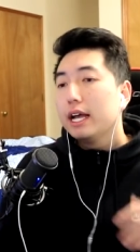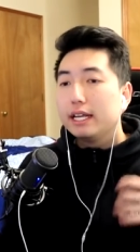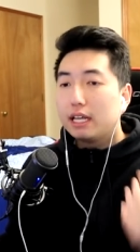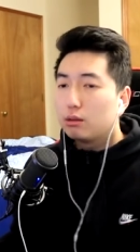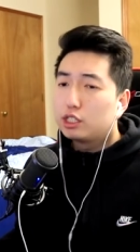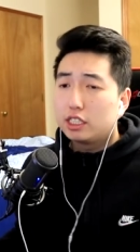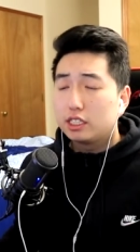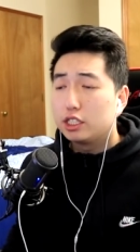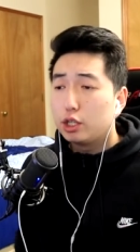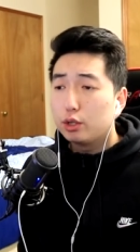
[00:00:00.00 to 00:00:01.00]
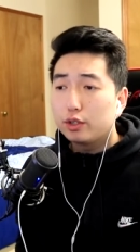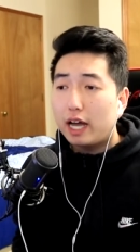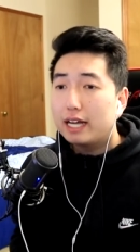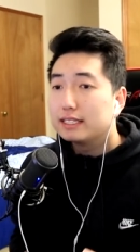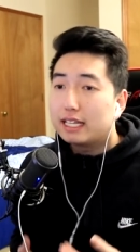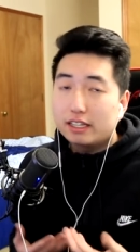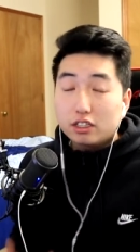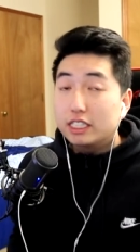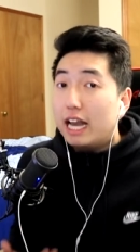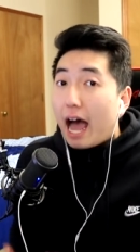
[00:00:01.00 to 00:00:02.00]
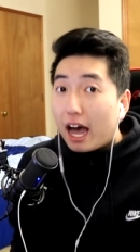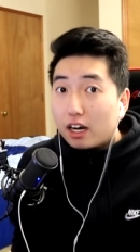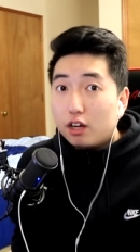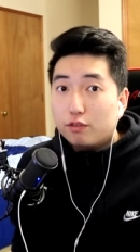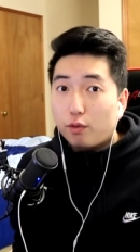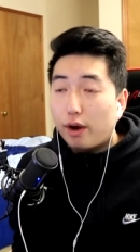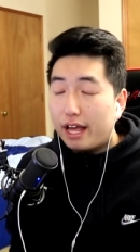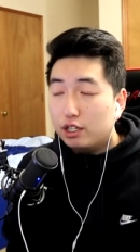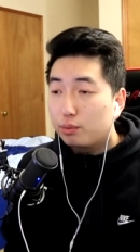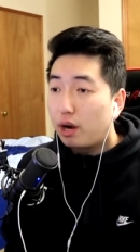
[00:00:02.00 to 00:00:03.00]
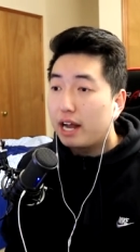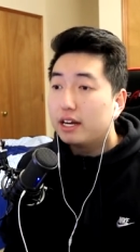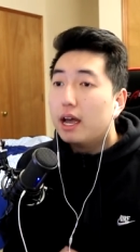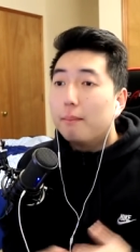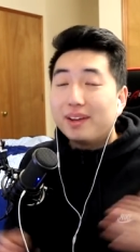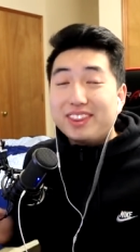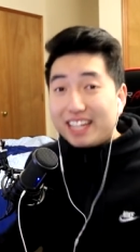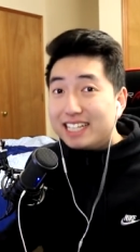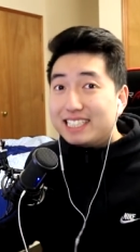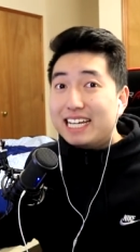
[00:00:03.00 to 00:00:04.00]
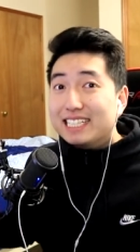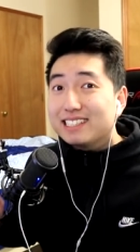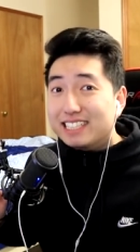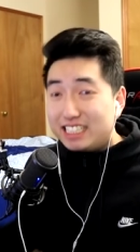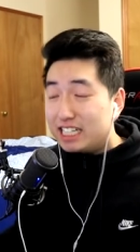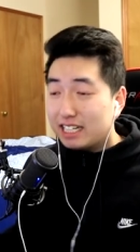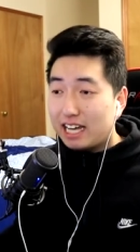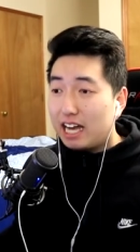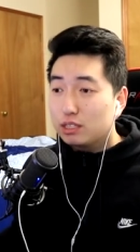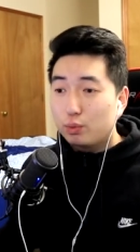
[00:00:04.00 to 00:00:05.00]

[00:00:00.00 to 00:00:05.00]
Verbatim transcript: and that was just to show you guys that there's an add-on for Enderbrine. But this is legit, guys.